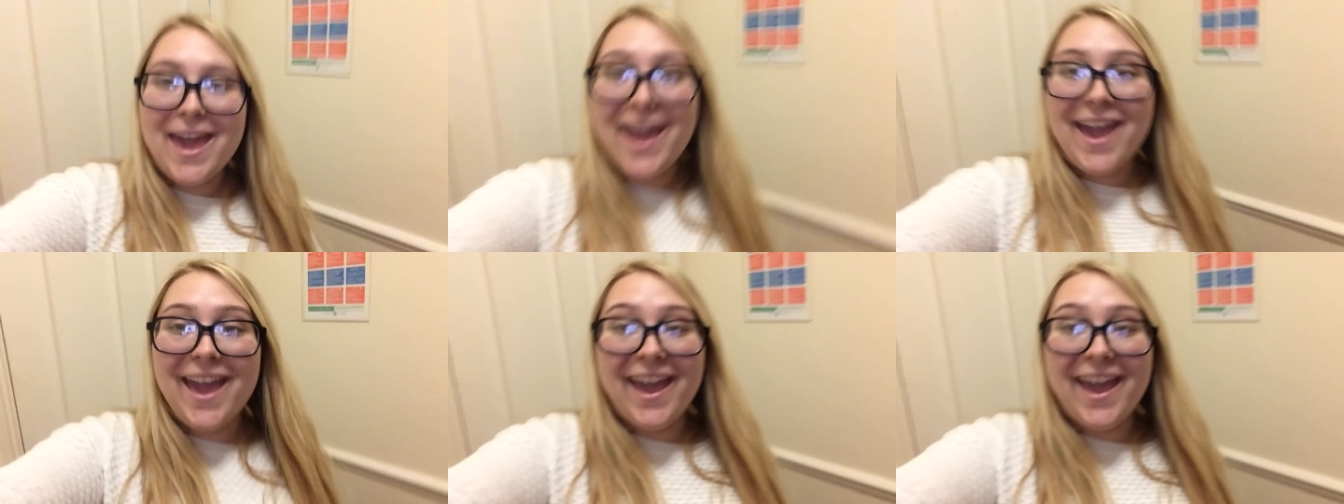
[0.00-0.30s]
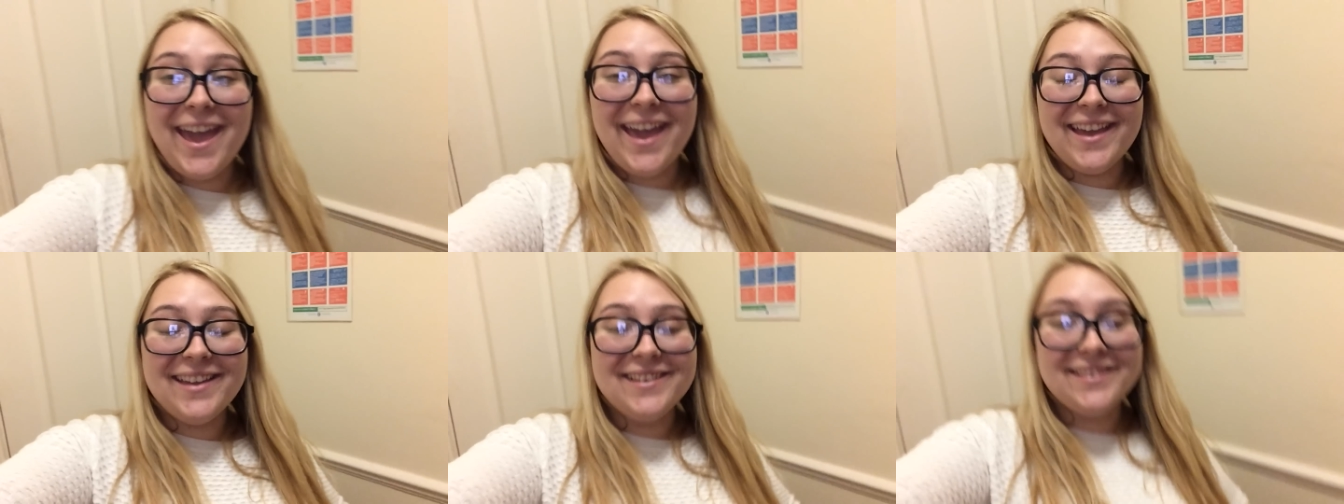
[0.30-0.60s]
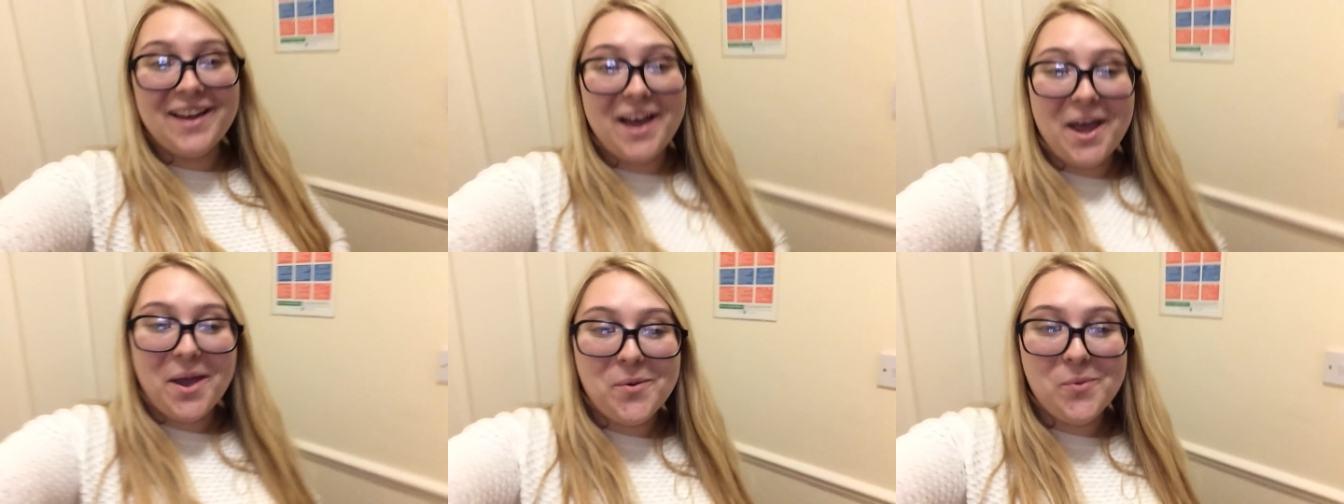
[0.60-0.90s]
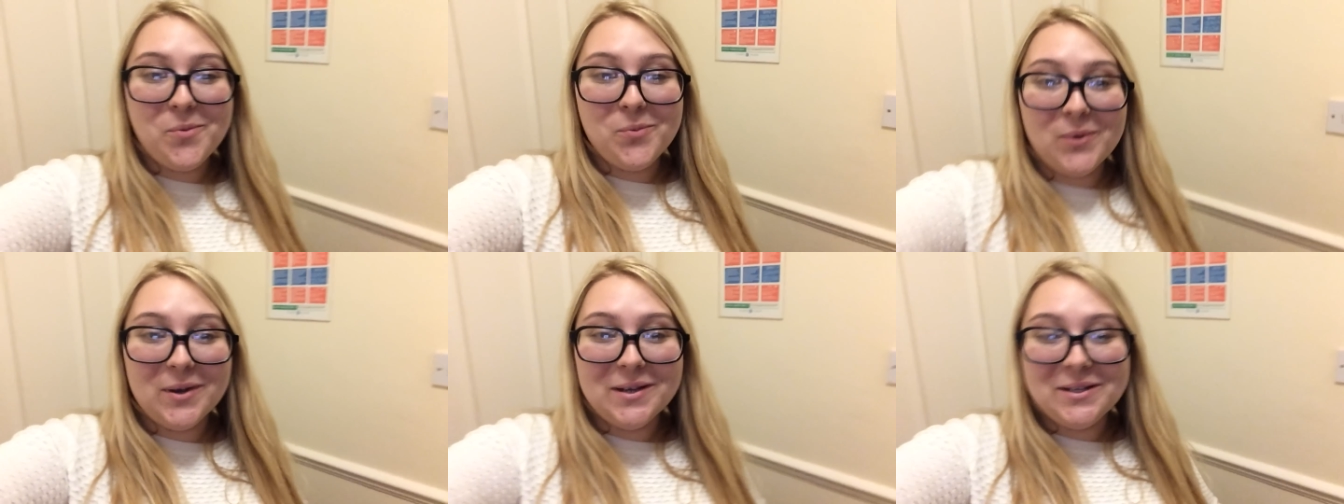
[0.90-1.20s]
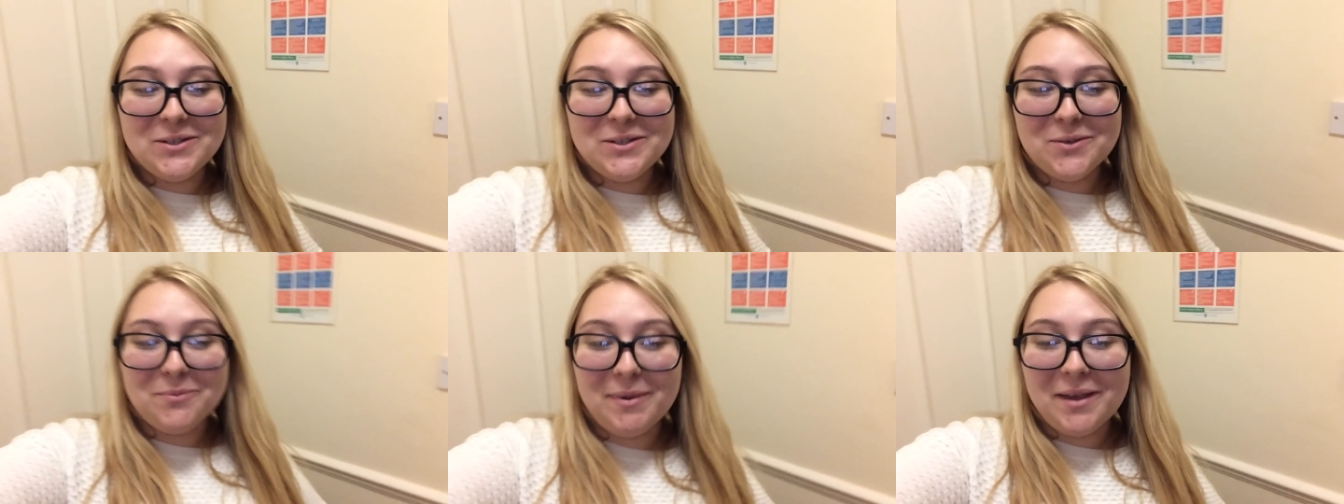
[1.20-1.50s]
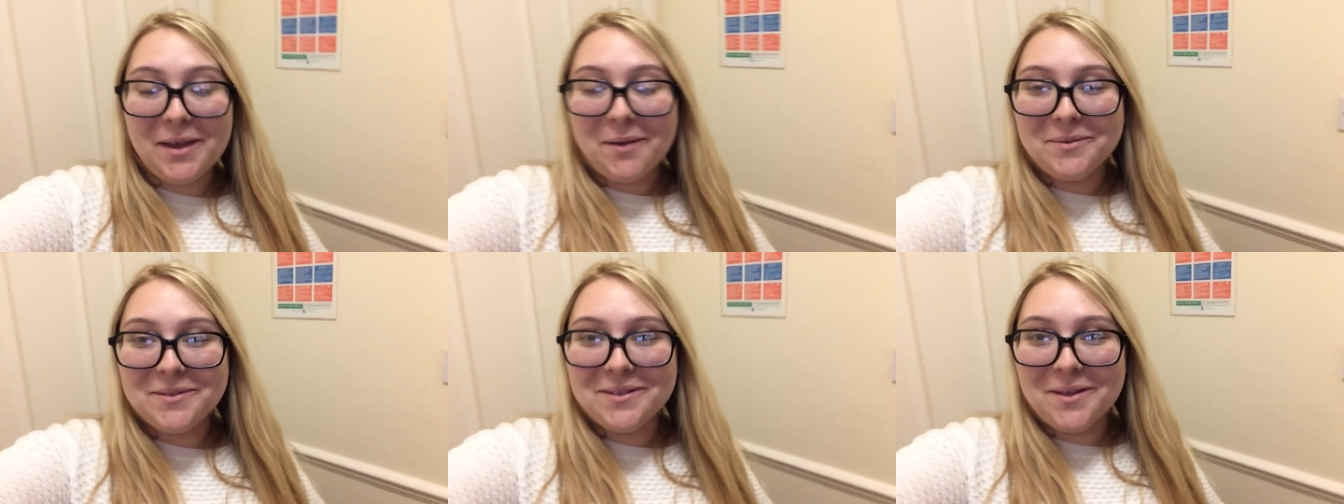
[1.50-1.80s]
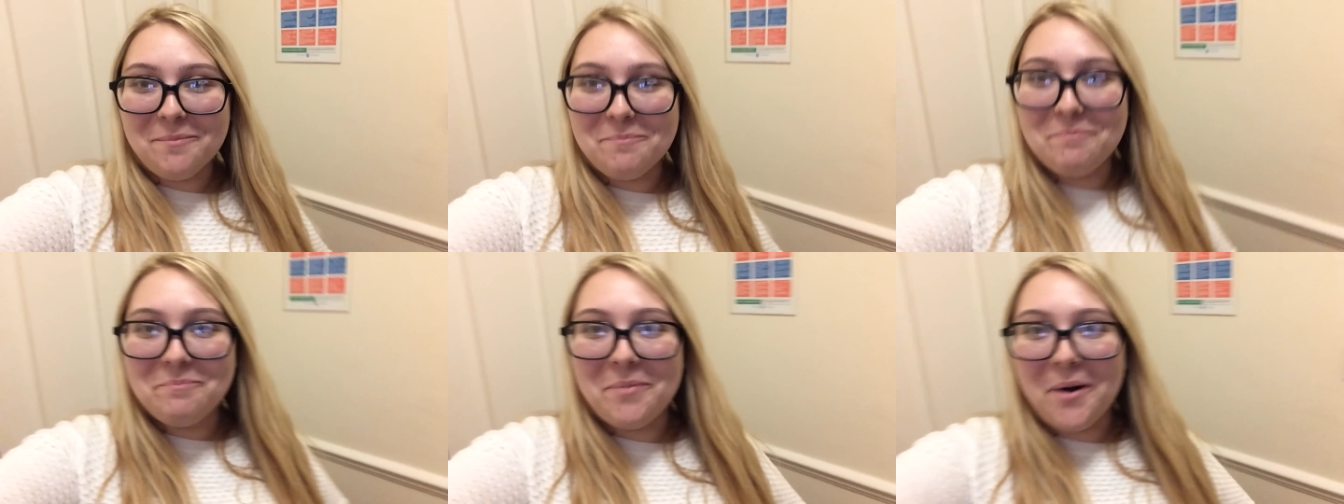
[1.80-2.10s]
and I want to pick up
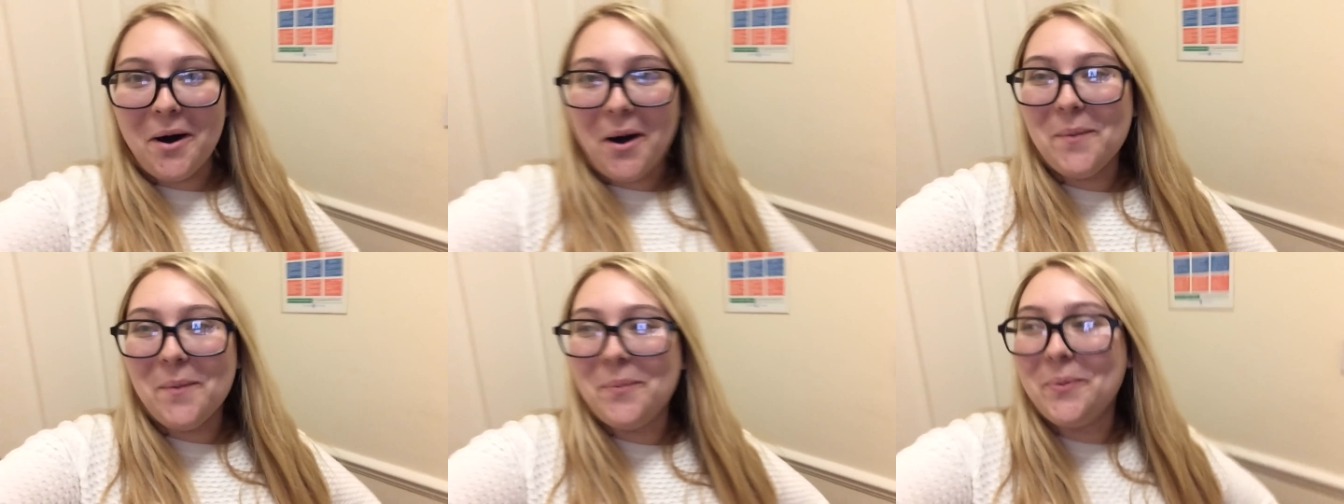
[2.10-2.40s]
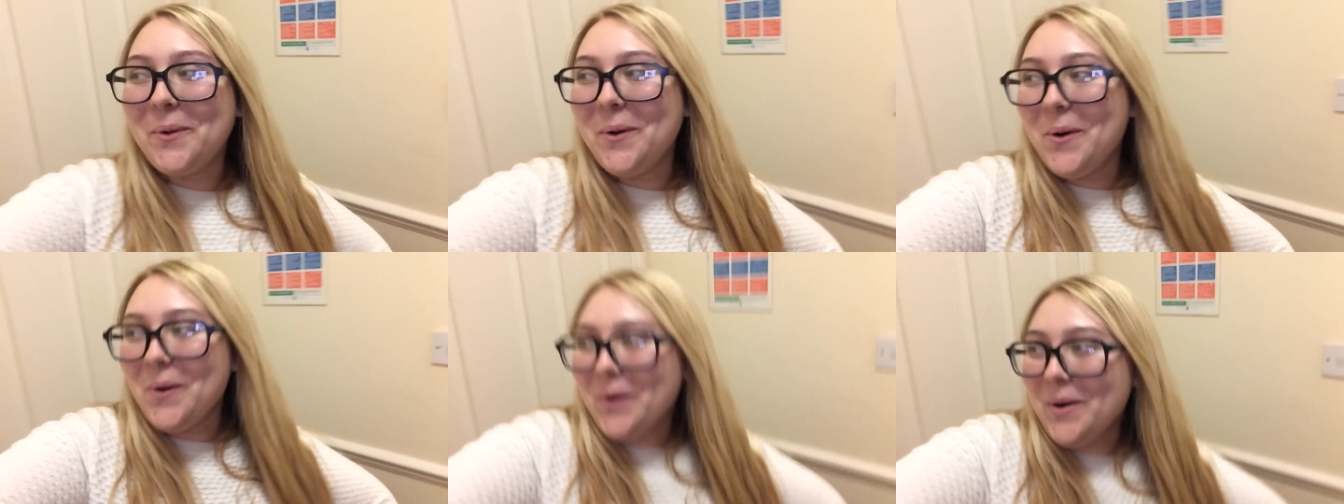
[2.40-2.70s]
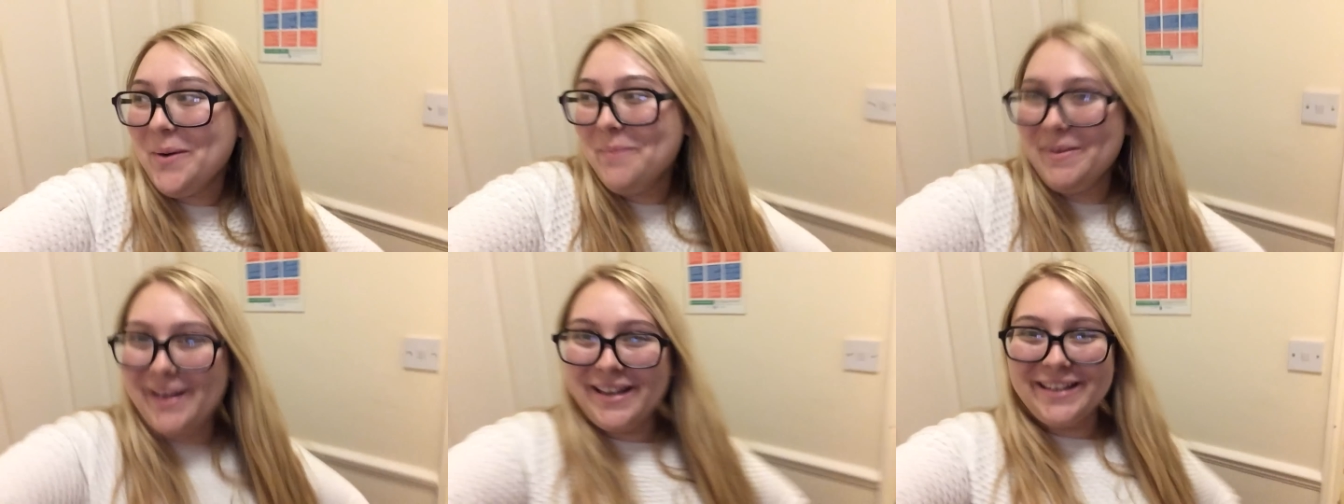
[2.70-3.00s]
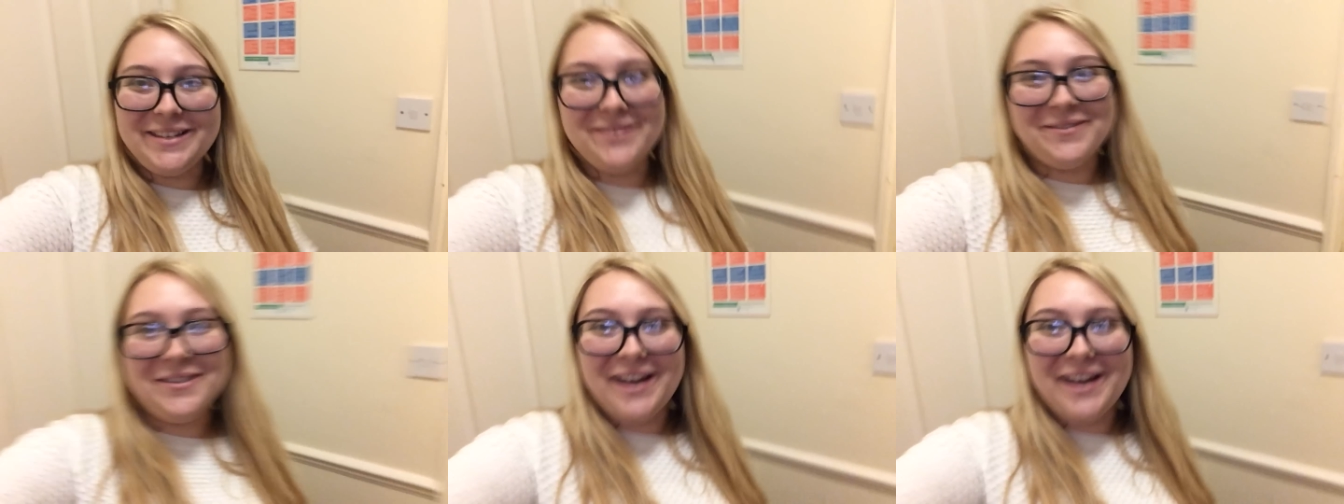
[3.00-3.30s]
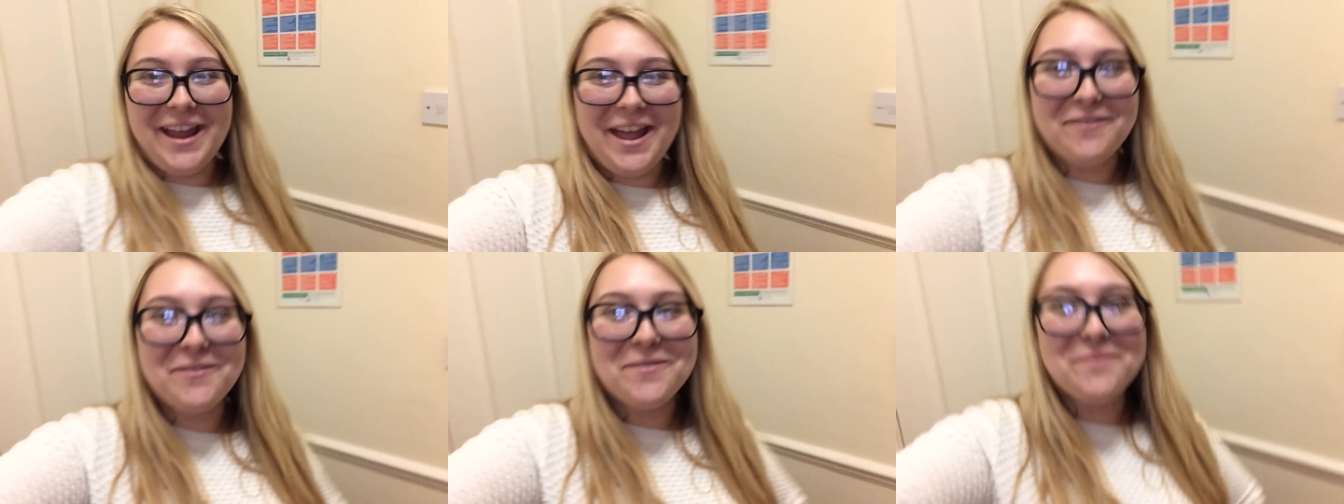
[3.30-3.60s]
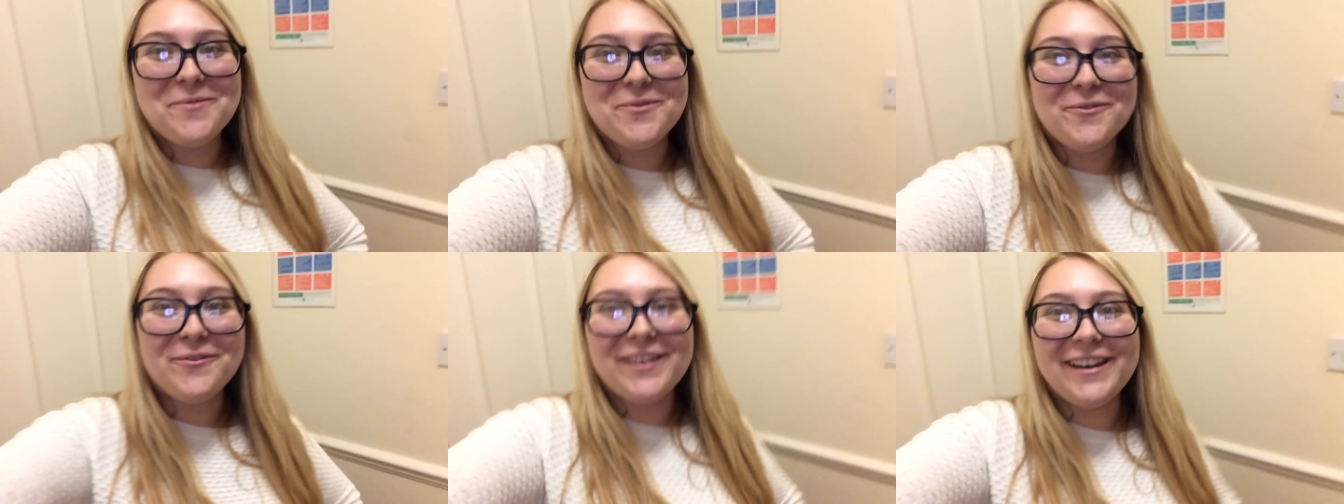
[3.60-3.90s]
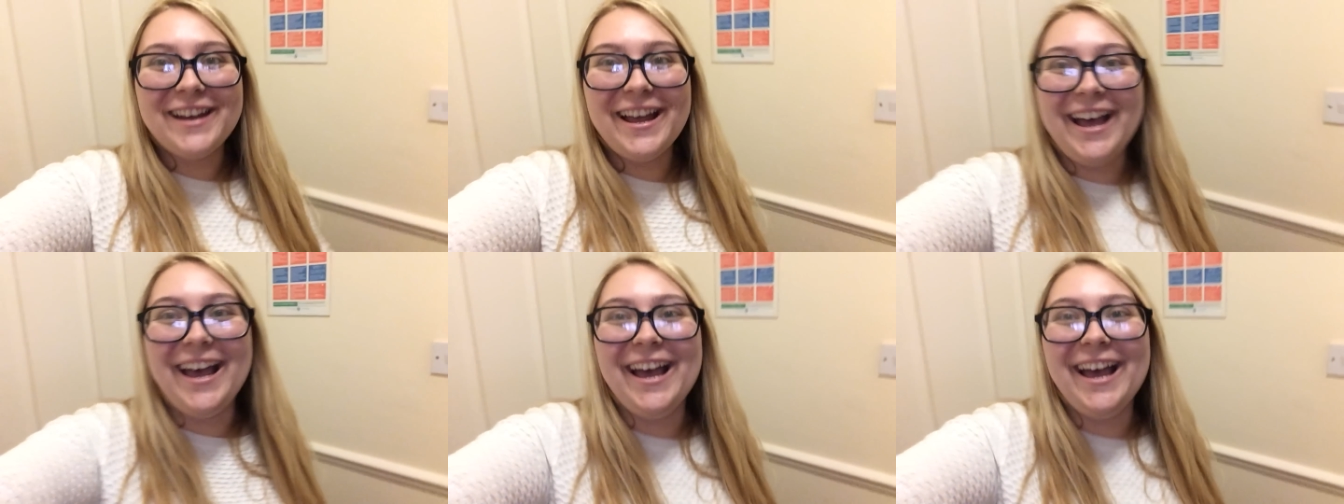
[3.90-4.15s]
some popcorn because I want to have a movie